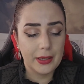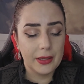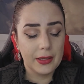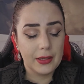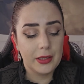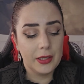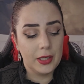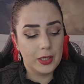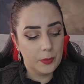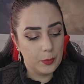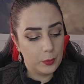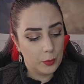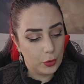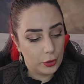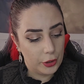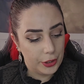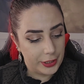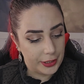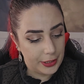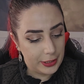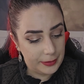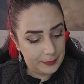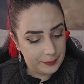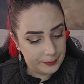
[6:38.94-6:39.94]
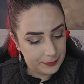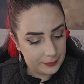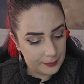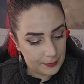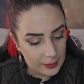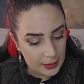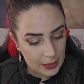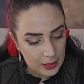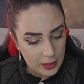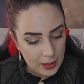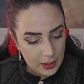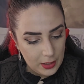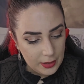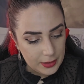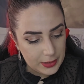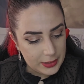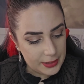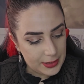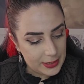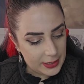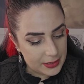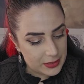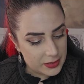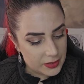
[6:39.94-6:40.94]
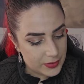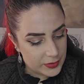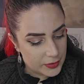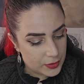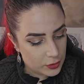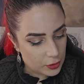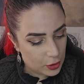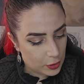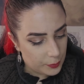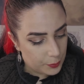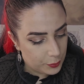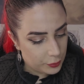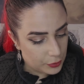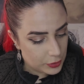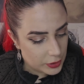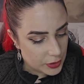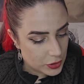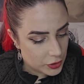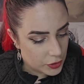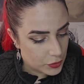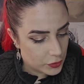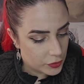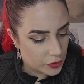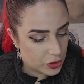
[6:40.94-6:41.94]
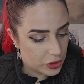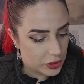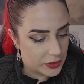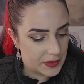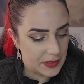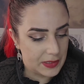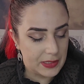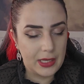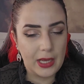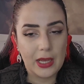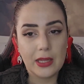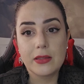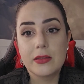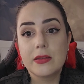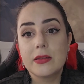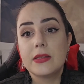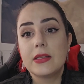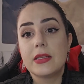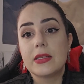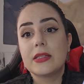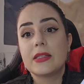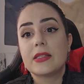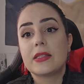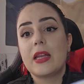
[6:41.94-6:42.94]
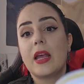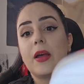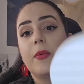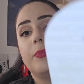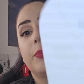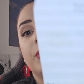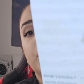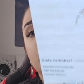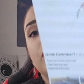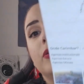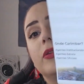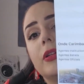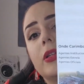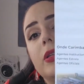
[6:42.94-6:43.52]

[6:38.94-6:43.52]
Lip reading: Mora, the next stop was to just get the stamp along